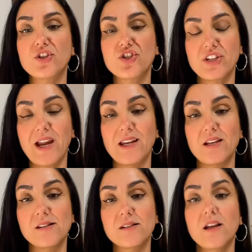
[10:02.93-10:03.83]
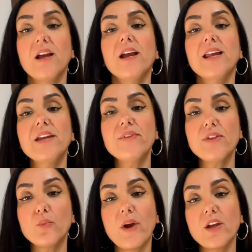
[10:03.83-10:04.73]
shades. Even the
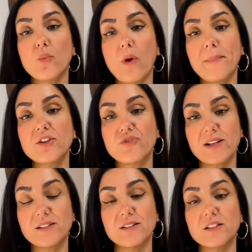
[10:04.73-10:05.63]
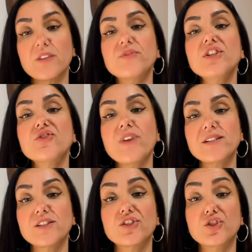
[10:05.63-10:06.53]
way a woman dresses. If she
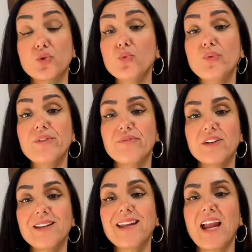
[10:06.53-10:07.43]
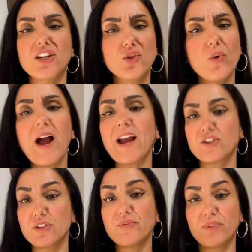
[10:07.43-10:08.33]
dresses too revealing and you
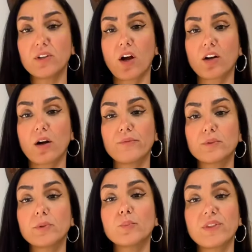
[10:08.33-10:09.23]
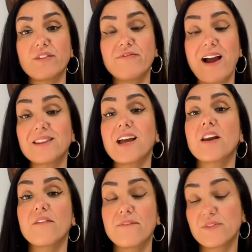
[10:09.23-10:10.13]
actually feel uncomfortable with the fact
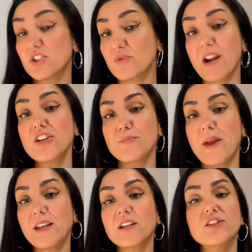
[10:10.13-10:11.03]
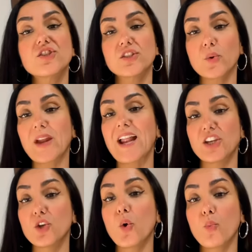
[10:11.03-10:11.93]
that strange men can just look at
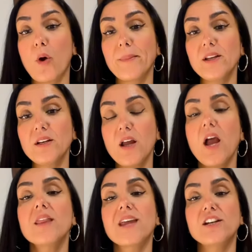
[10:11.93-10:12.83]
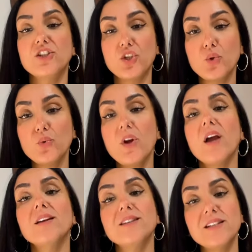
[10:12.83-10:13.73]
your woman, then you
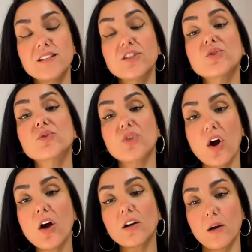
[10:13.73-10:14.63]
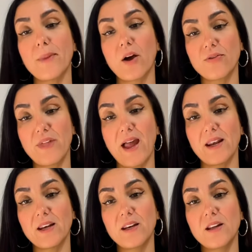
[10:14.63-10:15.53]
need to talk about that.